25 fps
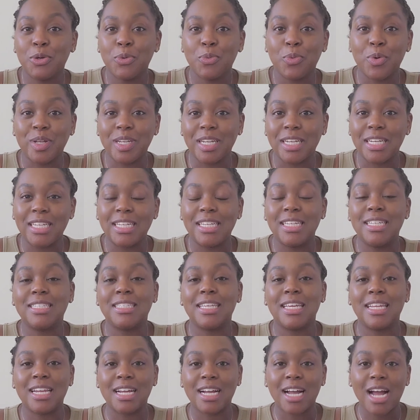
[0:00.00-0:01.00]
one of these
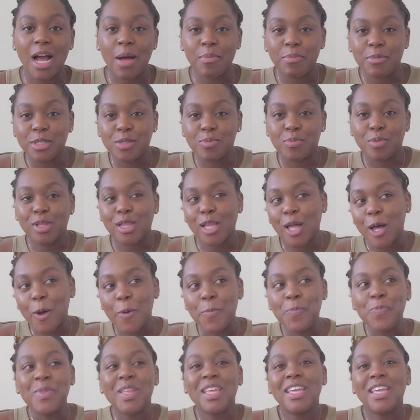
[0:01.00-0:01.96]
in the comments below,